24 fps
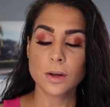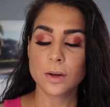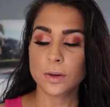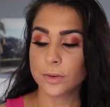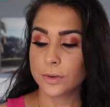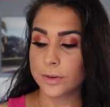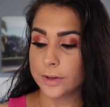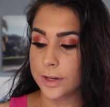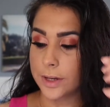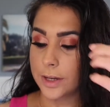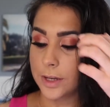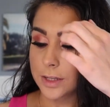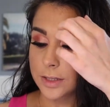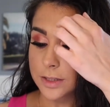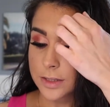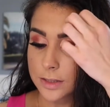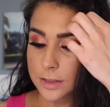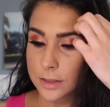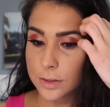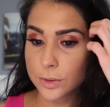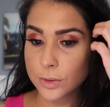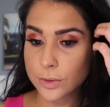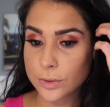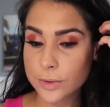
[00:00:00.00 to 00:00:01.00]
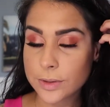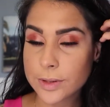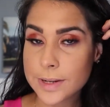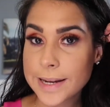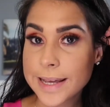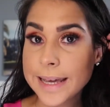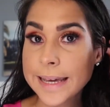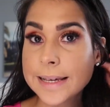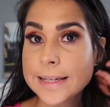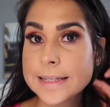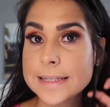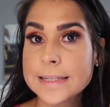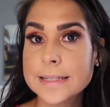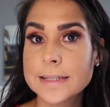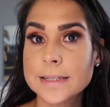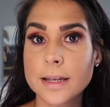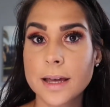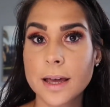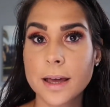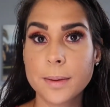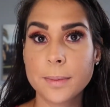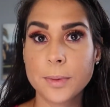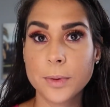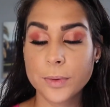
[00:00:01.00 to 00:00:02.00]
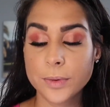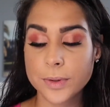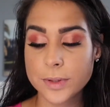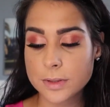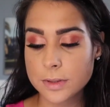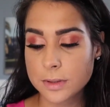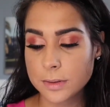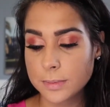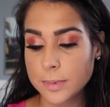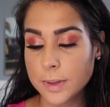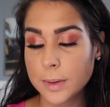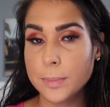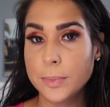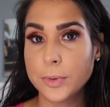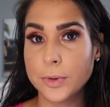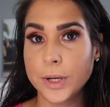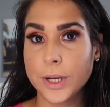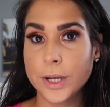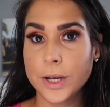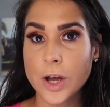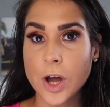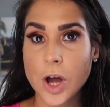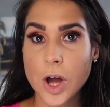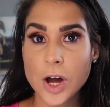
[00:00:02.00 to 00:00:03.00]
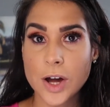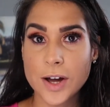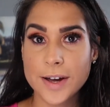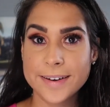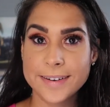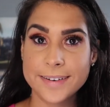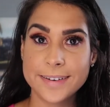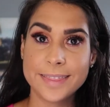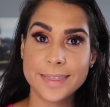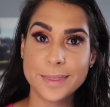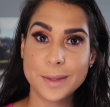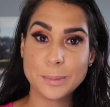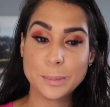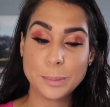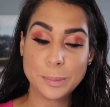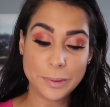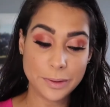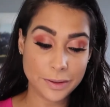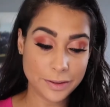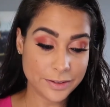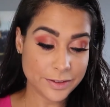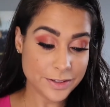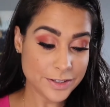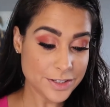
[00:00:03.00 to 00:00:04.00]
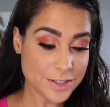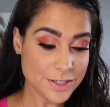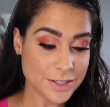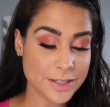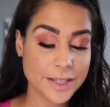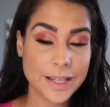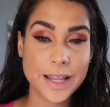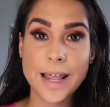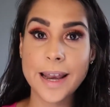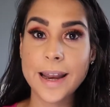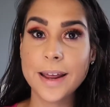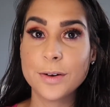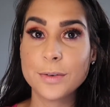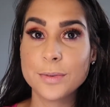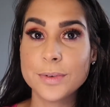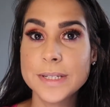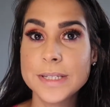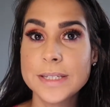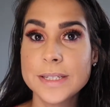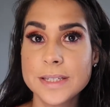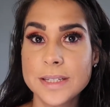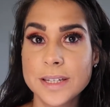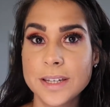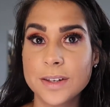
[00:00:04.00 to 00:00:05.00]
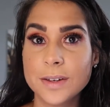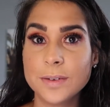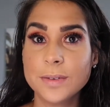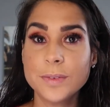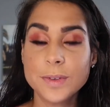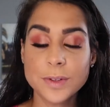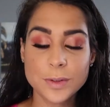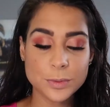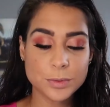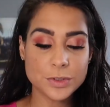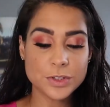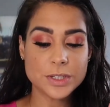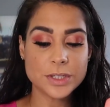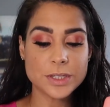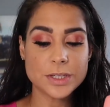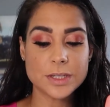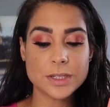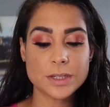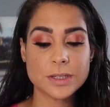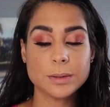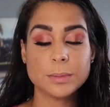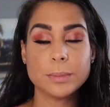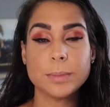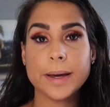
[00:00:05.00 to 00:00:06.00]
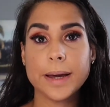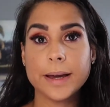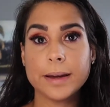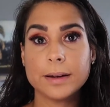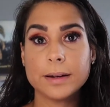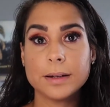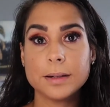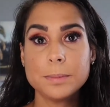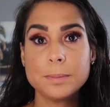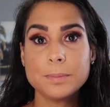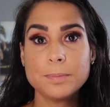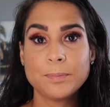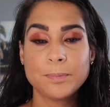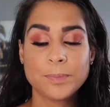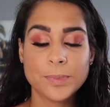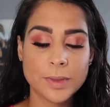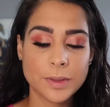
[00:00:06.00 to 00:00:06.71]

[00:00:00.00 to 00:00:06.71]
Okay, so next I'm going to be putting on the blush that I received, which is the Becca.